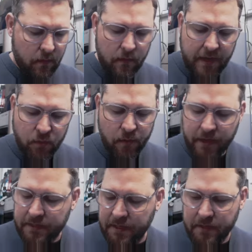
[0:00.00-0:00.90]
that's all the
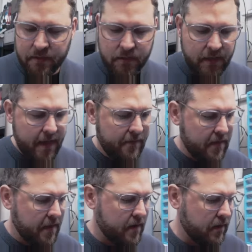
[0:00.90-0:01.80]
heatsink inserts.
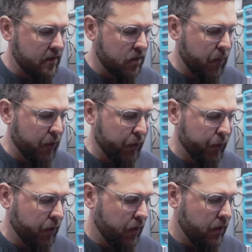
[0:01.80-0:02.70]
Everything that needs to be glued